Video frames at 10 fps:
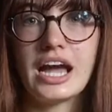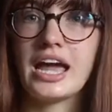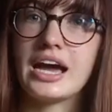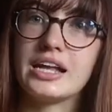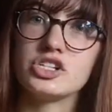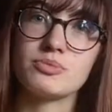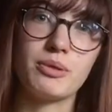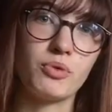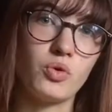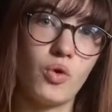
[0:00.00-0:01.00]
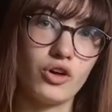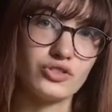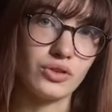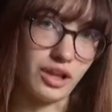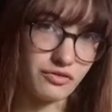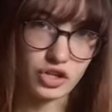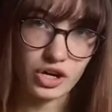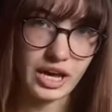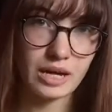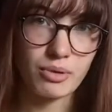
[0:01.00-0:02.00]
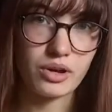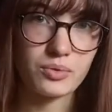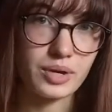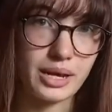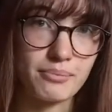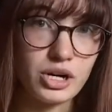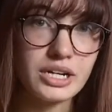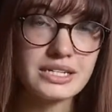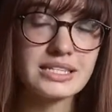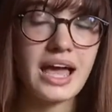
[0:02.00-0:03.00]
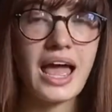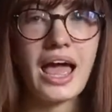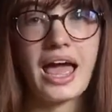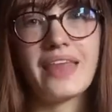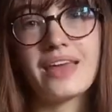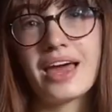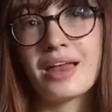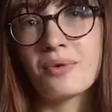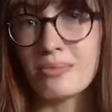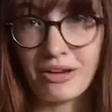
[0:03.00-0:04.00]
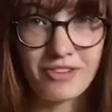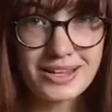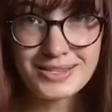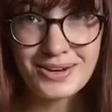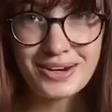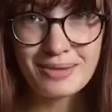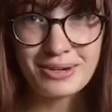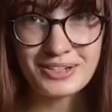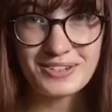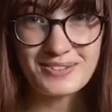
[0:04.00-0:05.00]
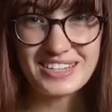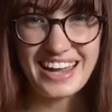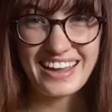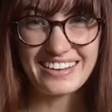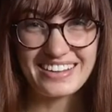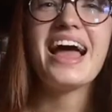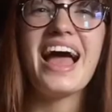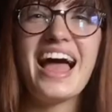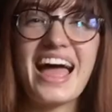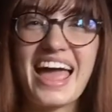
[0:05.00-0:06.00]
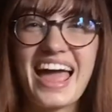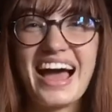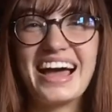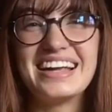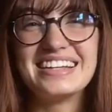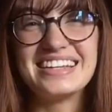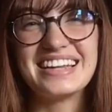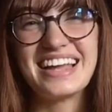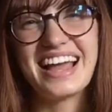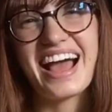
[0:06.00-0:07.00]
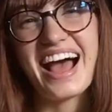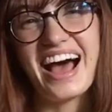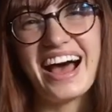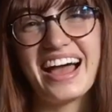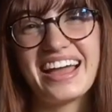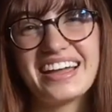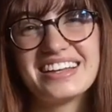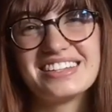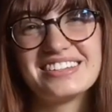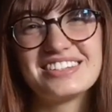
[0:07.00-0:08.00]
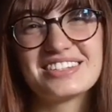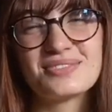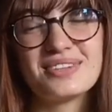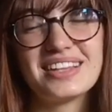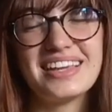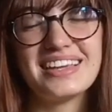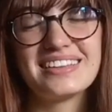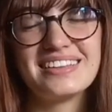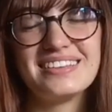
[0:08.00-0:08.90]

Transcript: and just people who also love talking about and reading books. And then when my friend started a BookTube channel, and I just really